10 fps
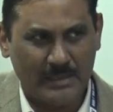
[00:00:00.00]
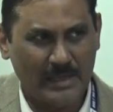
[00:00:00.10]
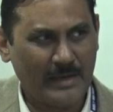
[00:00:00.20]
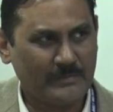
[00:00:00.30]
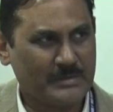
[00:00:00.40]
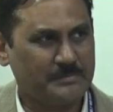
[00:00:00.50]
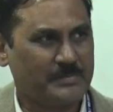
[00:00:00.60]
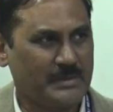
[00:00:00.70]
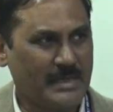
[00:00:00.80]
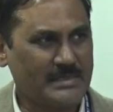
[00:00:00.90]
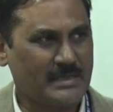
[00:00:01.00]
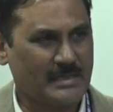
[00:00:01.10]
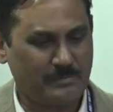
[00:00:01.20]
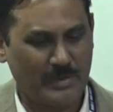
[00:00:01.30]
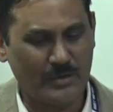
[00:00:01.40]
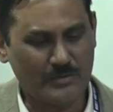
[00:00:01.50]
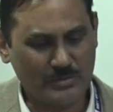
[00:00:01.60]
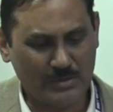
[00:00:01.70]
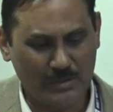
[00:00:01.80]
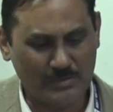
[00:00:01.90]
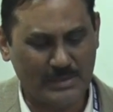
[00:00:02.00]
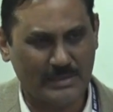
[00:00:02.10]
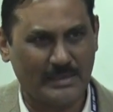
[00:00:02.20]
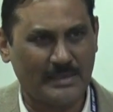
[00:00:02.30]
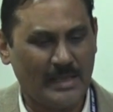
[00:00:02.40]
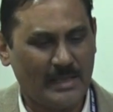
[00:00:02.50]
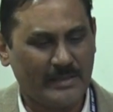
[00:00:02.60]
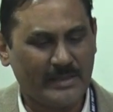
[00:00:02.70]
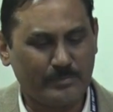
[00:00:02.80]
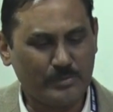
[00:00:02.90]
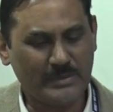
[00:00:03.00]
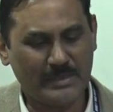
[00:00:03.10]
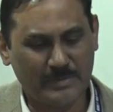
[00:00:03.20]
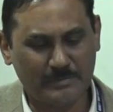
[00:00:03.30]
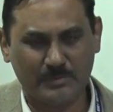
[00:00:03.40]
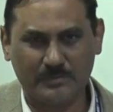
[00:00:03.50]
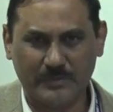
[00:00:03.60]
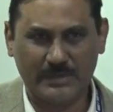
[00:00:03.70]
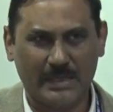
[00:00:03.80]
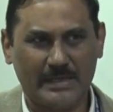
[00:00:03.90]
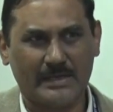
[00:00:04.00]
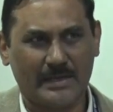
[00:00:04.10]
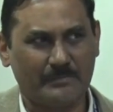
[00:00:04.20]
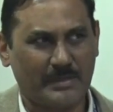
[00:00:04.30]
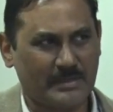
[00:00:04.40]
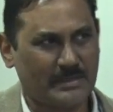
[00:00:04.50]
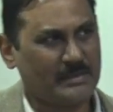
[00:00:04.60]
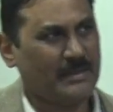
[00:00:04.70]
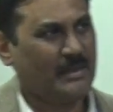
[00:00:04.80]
have a eye checkup house to house, and then they pull them up for an eye camp, and then